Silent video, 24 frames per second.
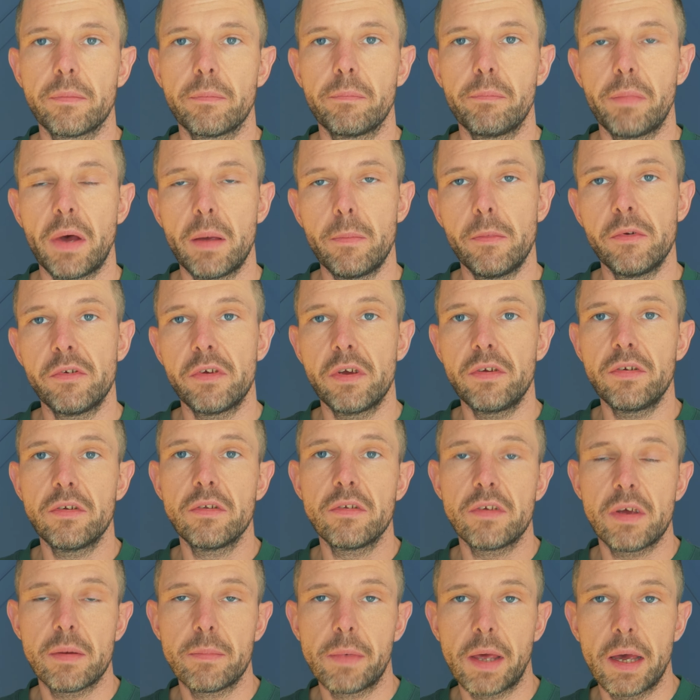By
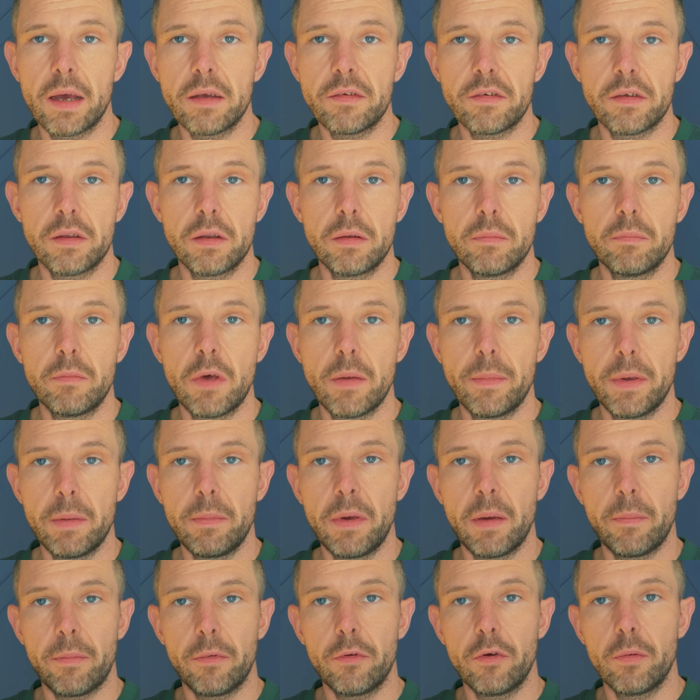musicians, I'm guessing maybe
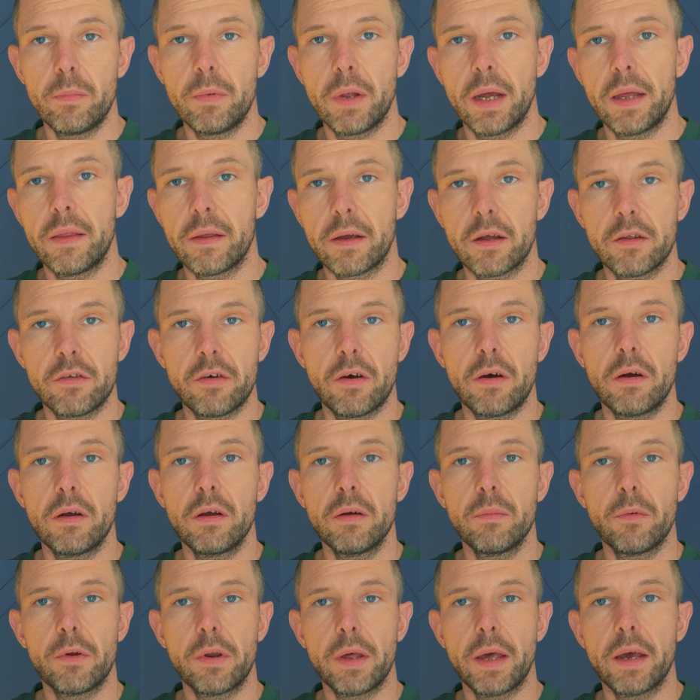people who play the guitar
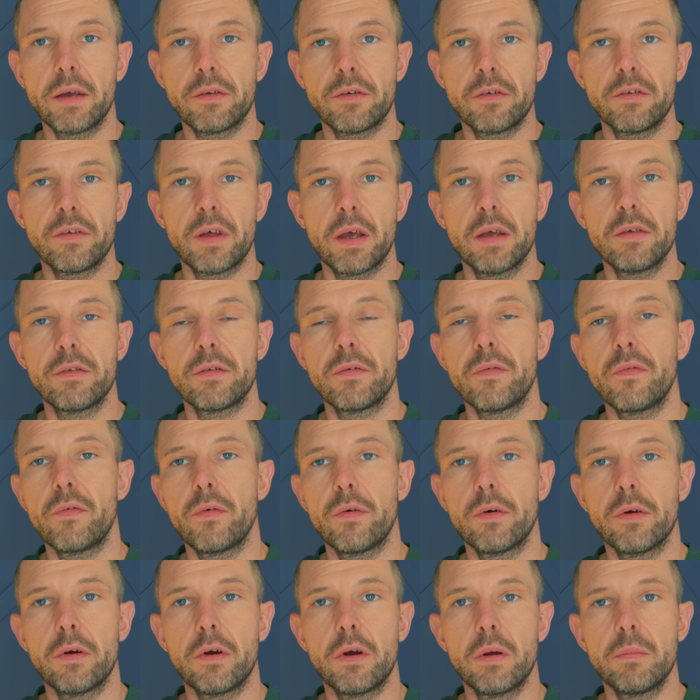and want to exercise their
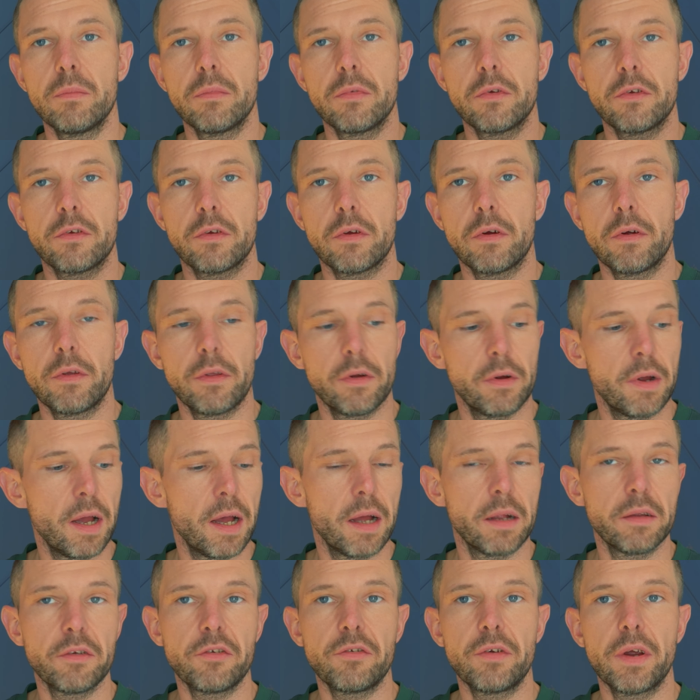forearms or their
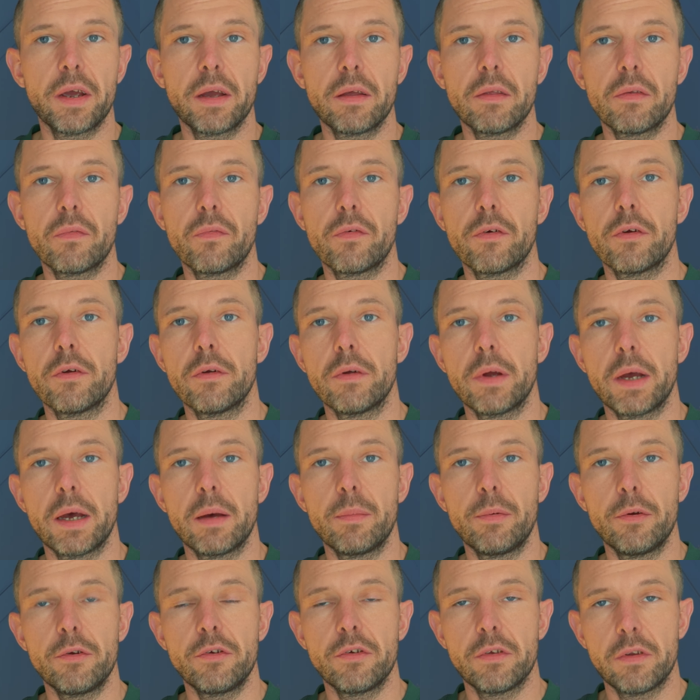hand strength for
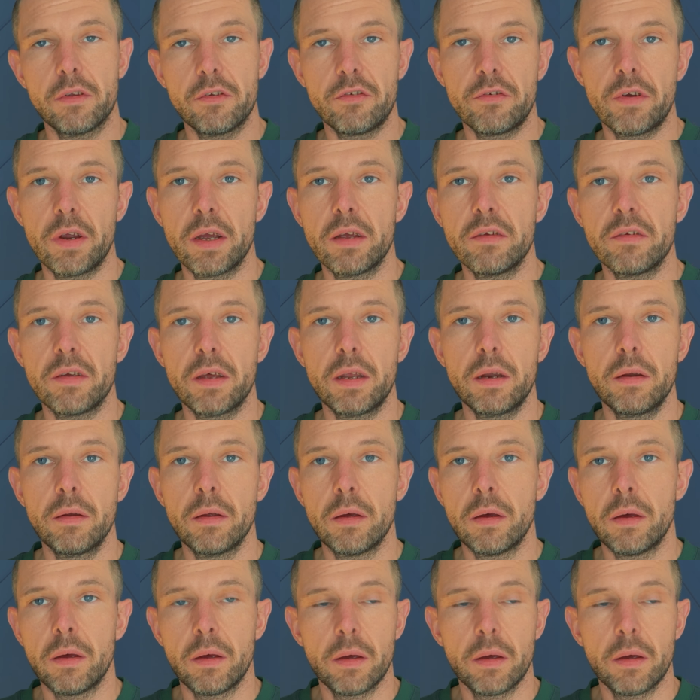pushing the strings in.